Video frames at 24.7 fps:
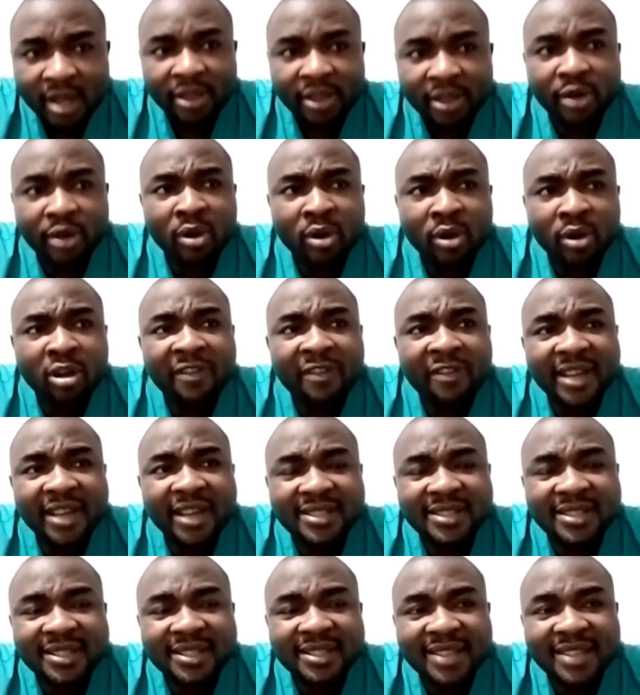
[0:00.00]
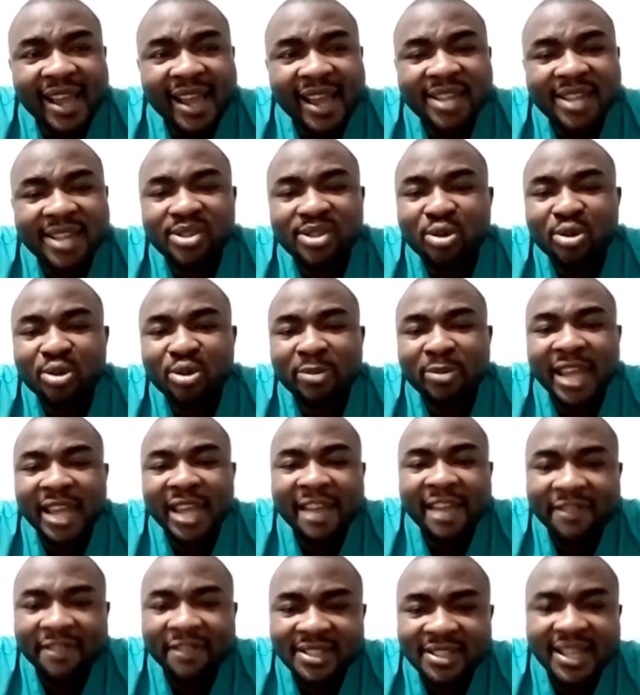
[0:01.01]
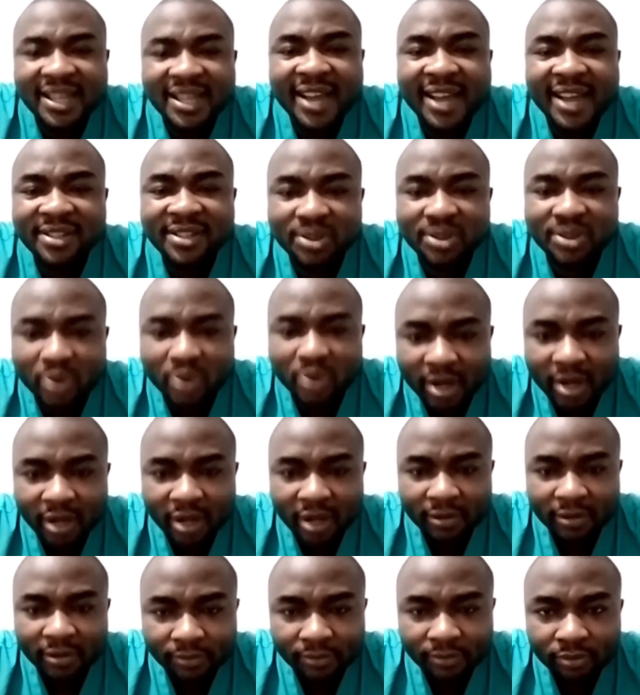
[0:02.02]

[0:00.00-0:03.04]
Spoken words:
The role of exercise should be emphasized as well.